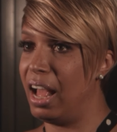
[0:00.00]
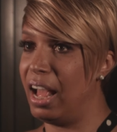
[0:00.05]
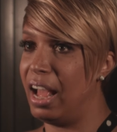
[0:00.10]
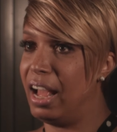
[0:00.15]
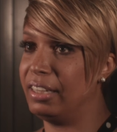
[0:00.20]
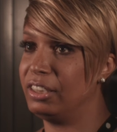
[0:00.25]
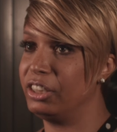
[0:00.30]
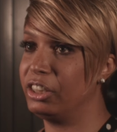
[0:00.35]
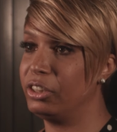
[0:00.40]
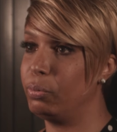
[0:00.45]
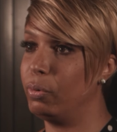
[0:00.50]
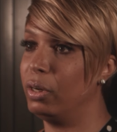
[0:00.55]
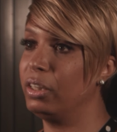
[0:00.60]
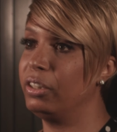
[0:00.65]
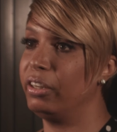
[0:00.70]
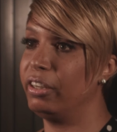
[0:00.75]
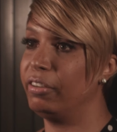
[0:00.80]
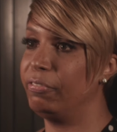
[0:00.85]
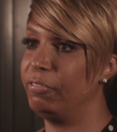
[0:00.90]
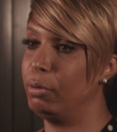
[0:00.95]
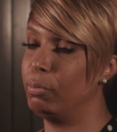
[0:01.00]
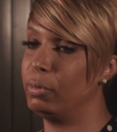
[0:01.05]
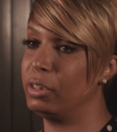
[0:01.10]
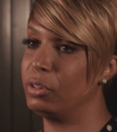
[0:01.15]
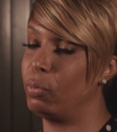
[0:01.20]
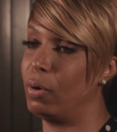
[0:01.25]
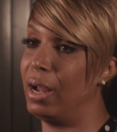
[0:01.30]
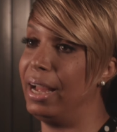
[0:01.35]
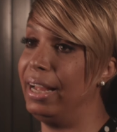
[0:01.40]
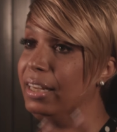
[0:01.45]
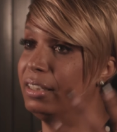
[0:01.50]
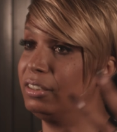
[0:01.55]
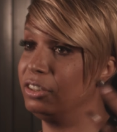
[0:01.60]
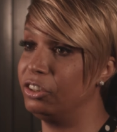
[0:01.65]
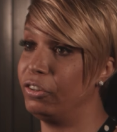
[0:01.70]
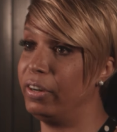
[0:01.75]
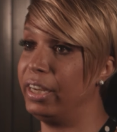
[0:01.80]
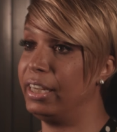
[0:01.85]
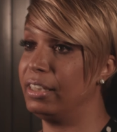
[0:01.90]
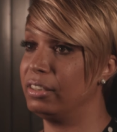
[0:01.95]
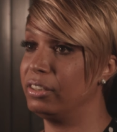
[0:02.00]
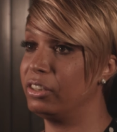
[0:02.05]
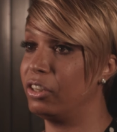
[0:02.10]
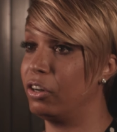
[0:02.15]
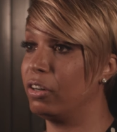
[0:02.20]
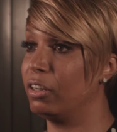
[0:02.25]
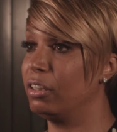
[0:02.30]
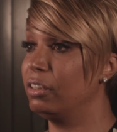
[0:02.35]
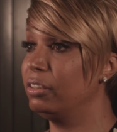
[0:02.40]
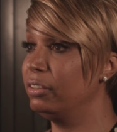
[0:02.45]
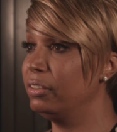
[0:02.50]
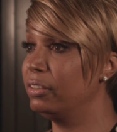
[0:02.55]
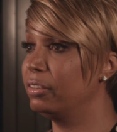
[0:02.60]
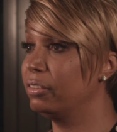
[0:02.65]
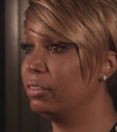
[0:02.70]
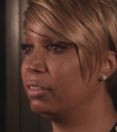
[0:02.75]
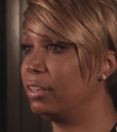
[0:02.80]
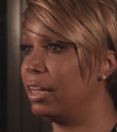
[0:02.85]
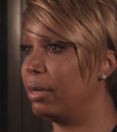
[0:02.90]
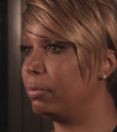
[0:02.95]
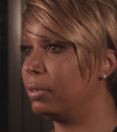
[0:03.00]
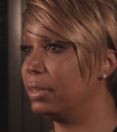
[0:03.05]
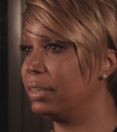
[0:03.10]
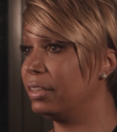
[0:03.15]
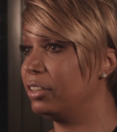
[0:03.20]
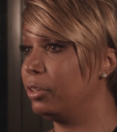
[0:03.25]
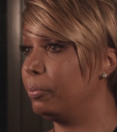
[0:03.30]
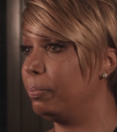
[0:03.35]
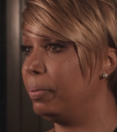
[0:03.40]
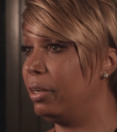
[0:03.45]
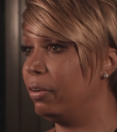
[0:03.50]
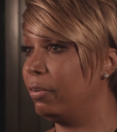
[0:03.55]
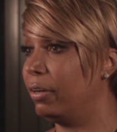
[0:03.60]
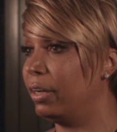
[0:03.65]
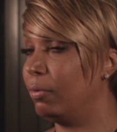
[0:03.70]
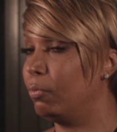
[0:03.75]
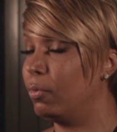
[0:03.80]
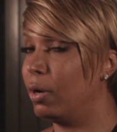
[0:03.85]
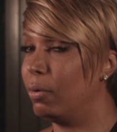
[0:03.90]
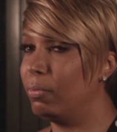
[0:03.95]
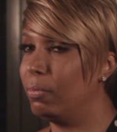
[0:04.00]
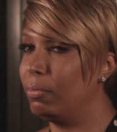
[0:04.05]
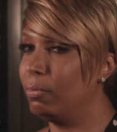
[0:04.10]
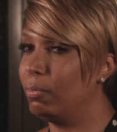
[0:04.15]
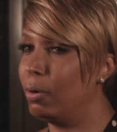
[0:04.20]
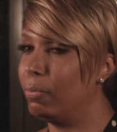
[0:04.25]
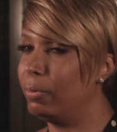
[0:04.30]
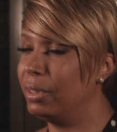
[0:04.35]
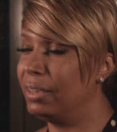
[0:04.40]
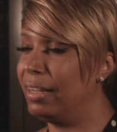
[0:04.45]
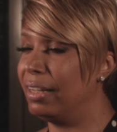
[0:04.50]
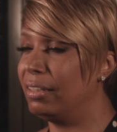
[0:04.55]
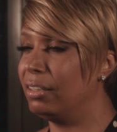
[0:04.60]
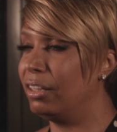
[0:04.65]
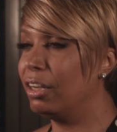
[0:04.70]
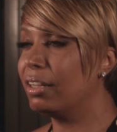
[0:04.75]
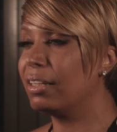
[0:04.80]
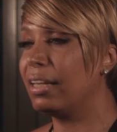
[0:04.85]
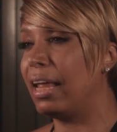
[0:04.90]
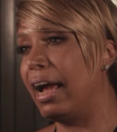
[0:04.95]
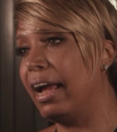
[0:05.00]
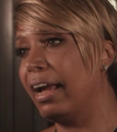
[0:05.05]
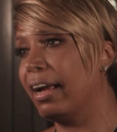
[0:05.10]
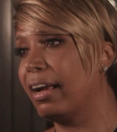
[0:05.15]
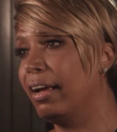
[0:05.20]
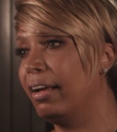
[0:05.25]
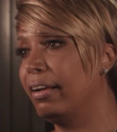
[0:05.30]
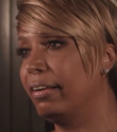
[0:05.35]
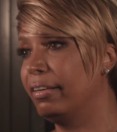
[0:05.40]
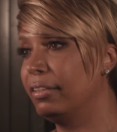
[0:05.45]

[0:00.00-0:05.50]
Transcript: I just wonder, if it was white trans girls that were disappearing, what would that look like?